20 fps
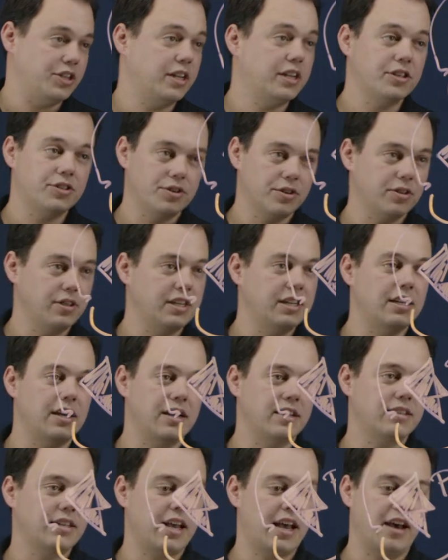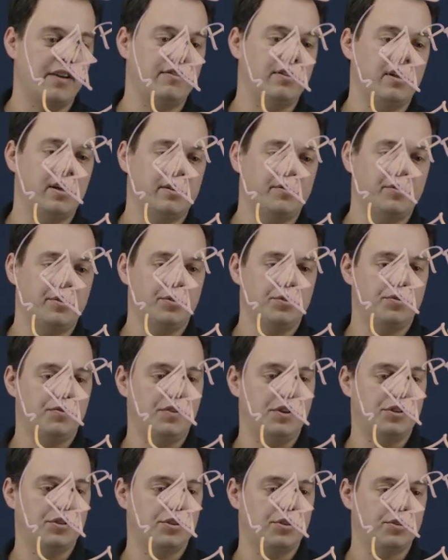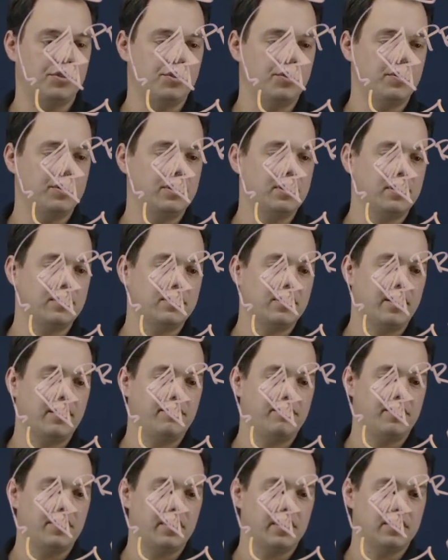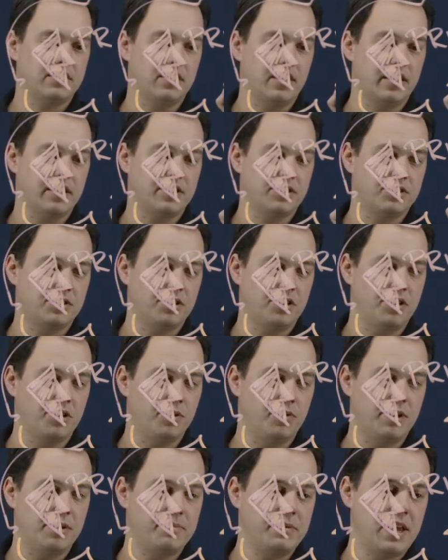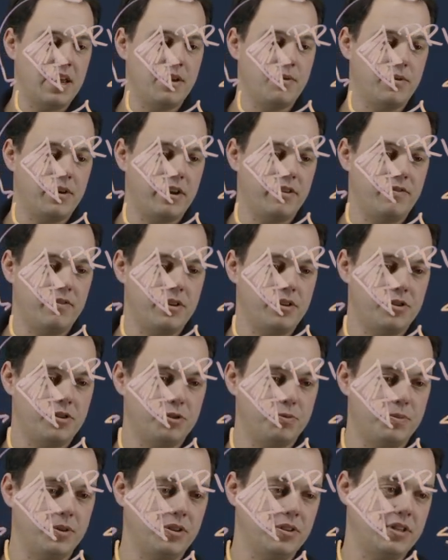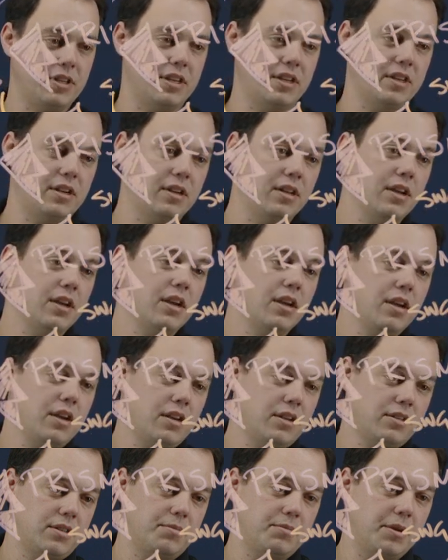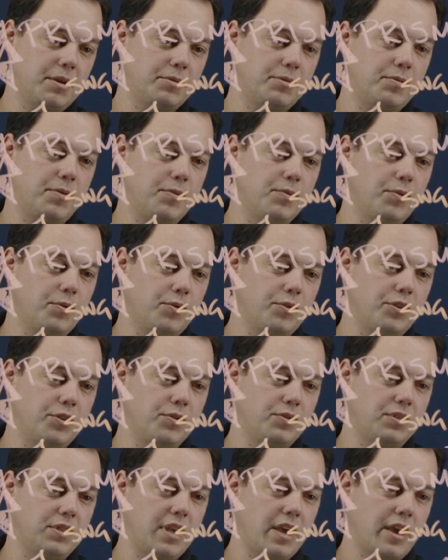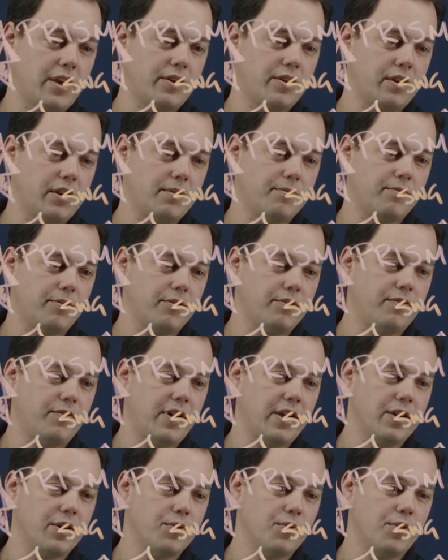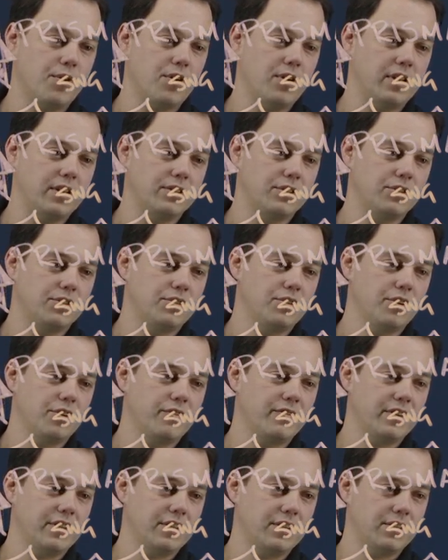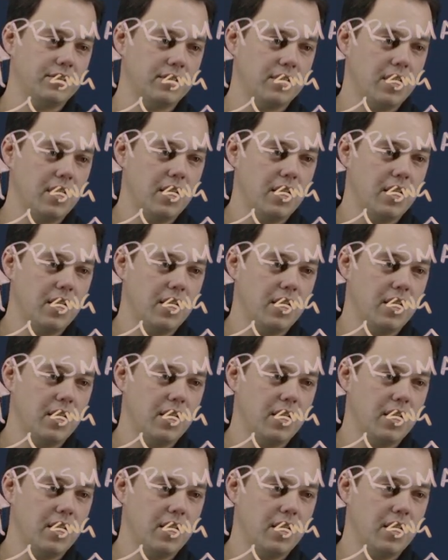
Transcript: and it certainly does have a lot of those features. So it does have things like a secure web gateway features built in. Sometimes people will use the acronym for firewall as a service.